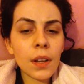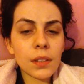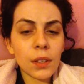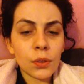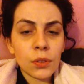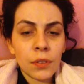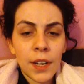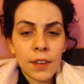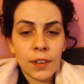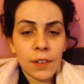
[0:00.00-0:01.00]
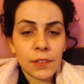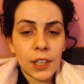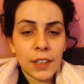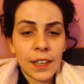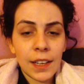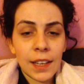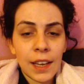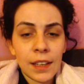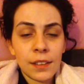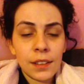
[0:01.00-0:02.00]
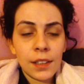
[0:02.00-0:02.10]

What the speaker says: so sorry if I've done that again.